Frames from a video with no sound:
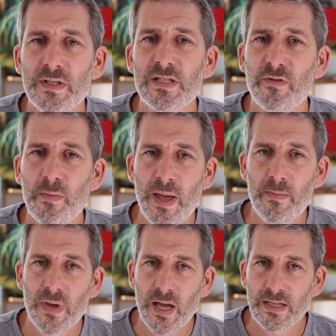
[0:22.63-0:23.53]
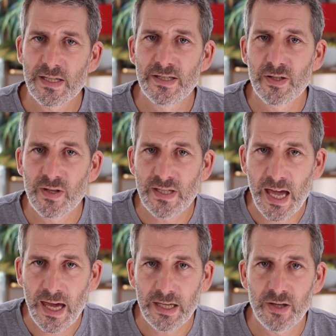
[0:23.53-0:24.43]
to remember and to do this
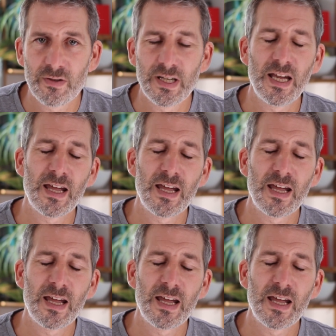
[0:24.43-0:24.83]
accurately.